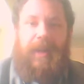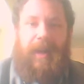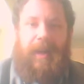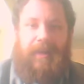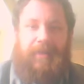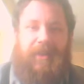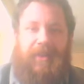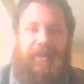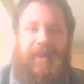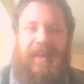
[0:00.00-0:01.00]
if I
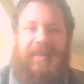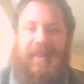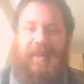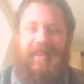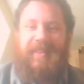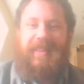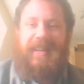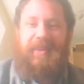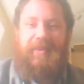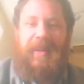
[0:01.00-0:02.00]
do say so
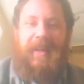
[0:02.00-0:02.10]
myself.